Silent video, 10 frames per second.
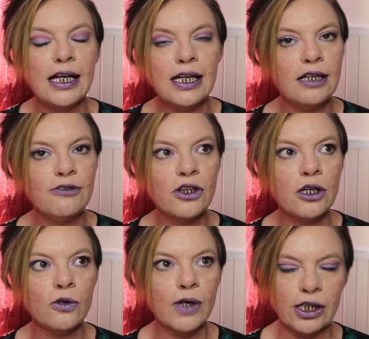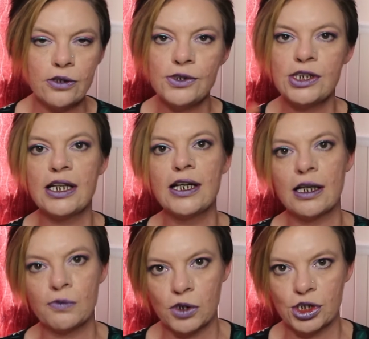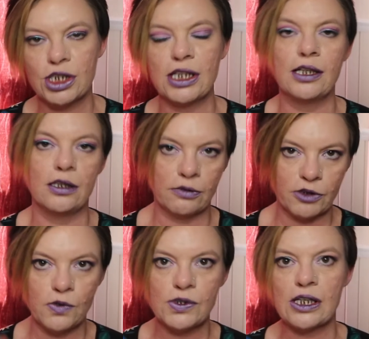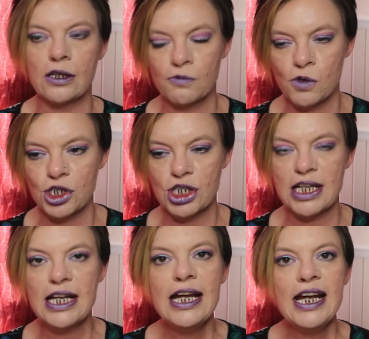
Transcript: Even though I used it and I've washed it and I've used it and I've washed it,